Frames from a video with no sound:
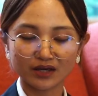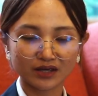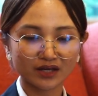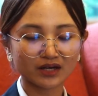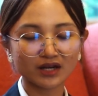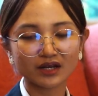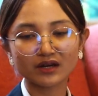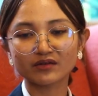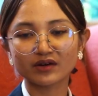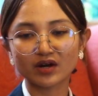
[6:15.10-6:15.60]

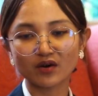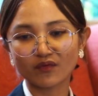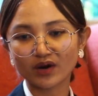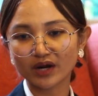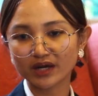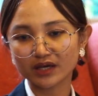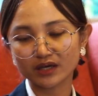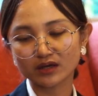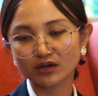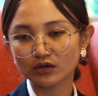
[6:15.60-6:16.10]
it
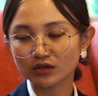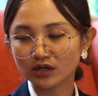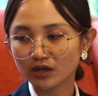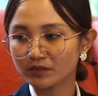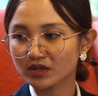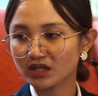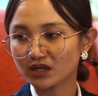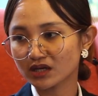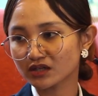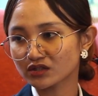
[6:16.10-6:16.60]
requires a good
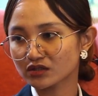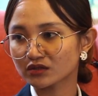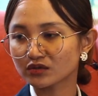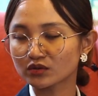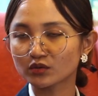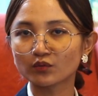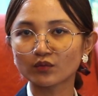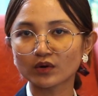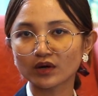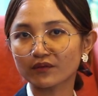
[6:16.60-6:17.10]
communication
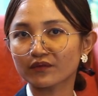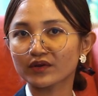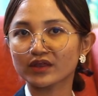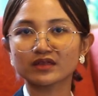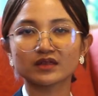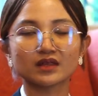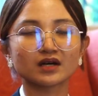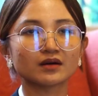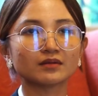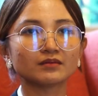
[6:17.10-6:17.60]
to work
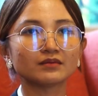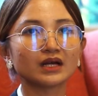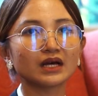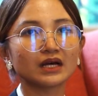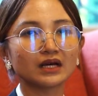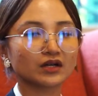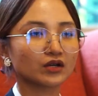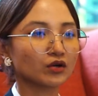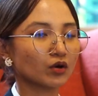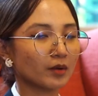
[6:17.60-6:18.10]
with them
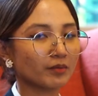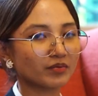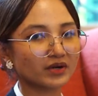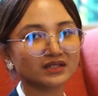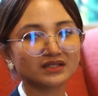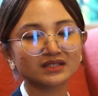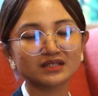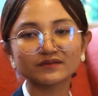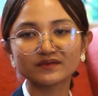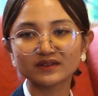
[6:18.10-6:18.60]

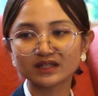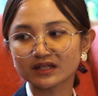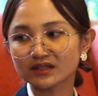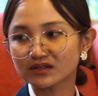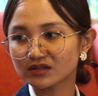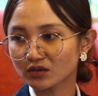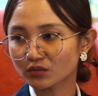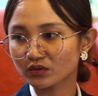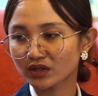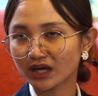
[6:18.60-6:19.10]

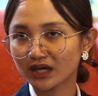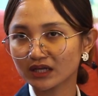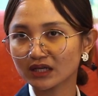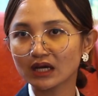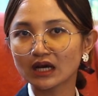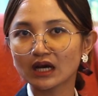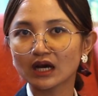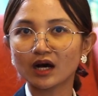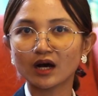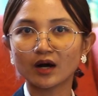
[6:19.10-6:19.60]
cooperatively, so that,